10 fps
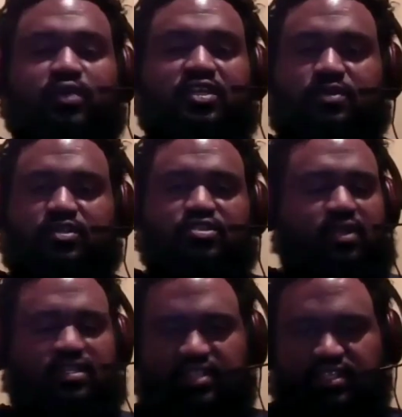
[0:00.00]
weeks, which is
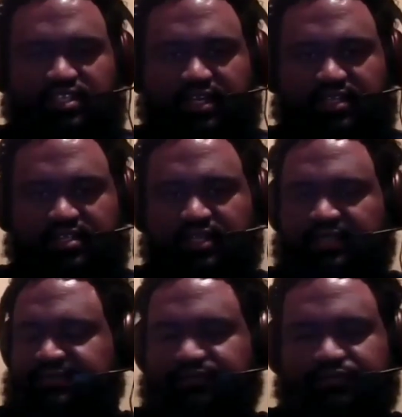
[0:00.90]
26 checks.
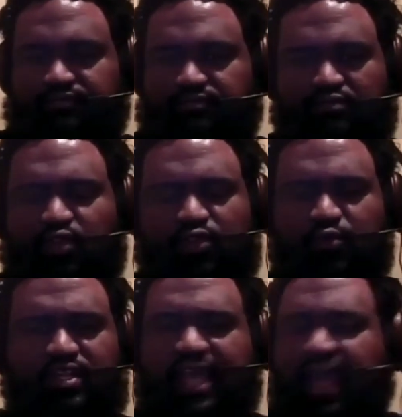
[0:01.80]

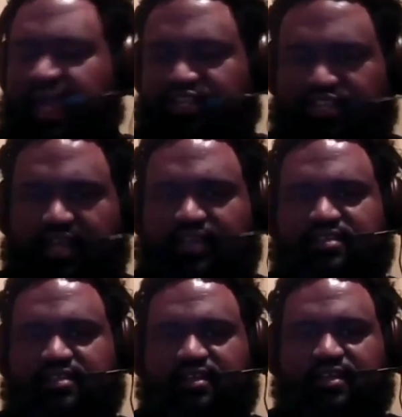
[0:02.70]
You can add
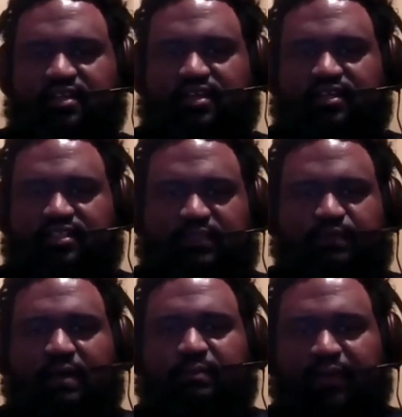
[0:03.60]
checks just
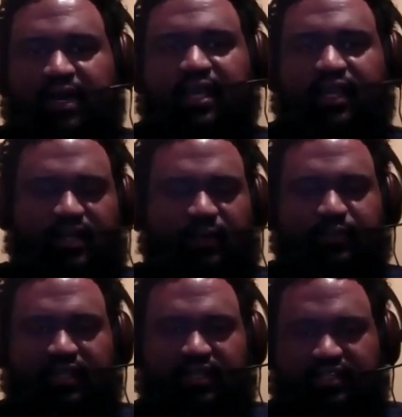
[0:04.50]
by buying a
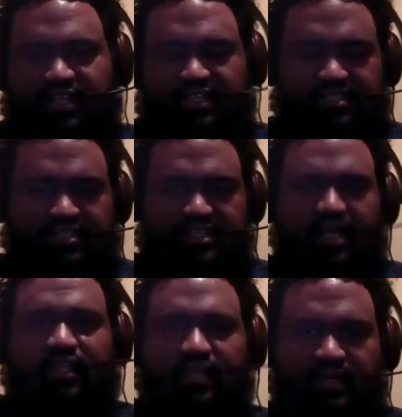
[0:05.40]
company that's a
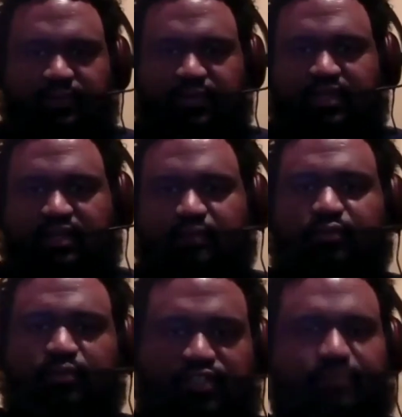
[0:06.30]
solid company, a
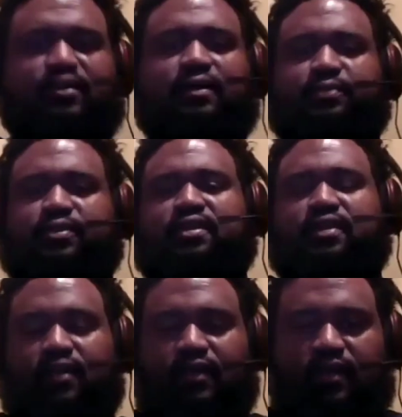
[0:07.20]
blue chip company.
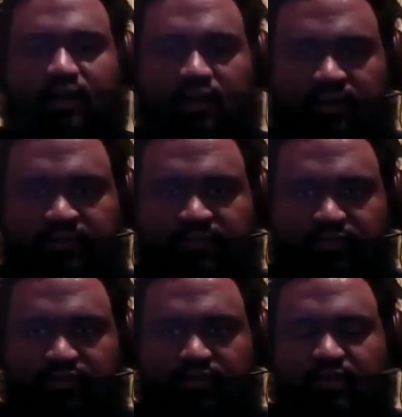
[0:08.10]
I
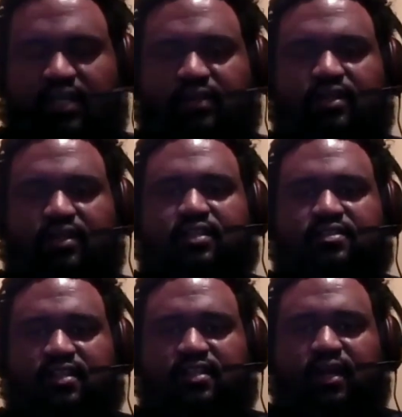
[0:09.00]
don't get
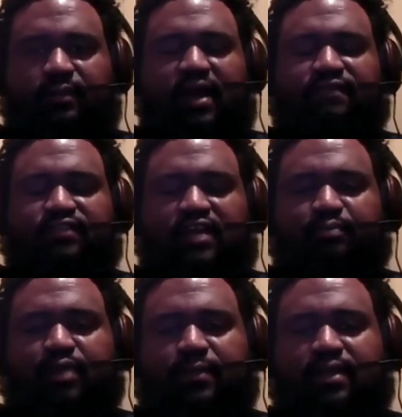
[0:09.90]
into. I
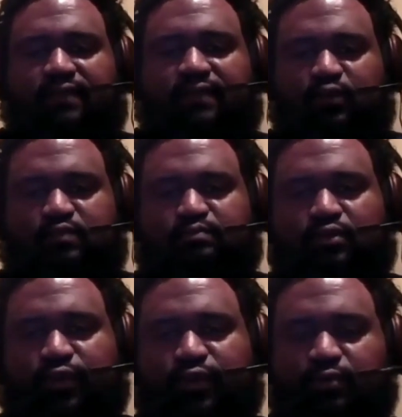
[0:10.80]
probably have the most
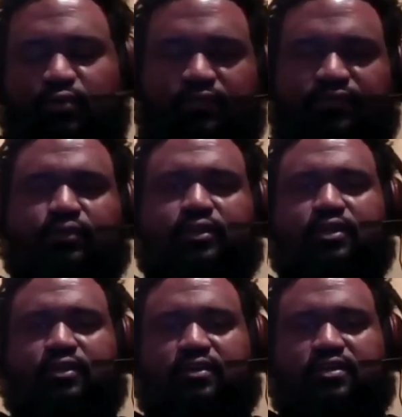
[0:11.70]
boring
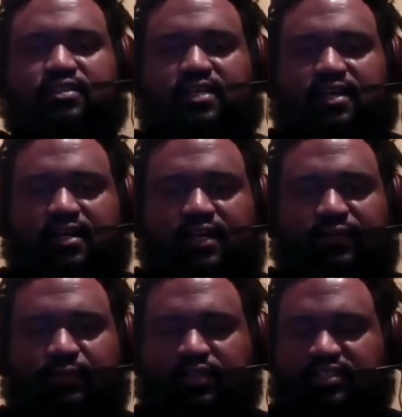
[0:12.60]
portfolio because I have
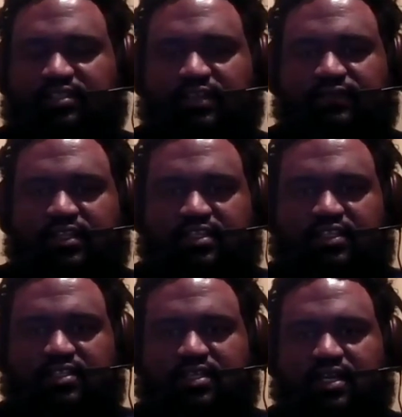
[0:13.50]
a bunch of stuff that
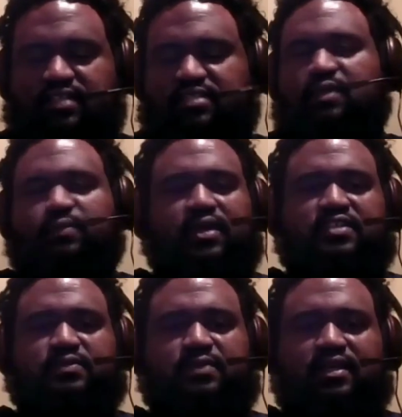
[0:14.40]
just constantly
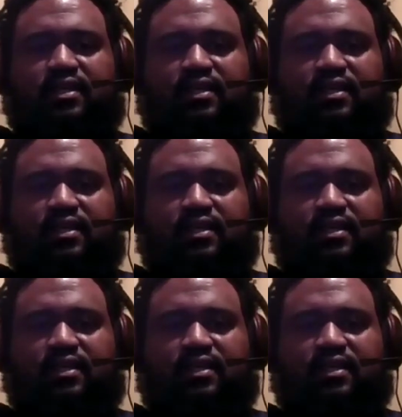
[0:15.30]
pays me.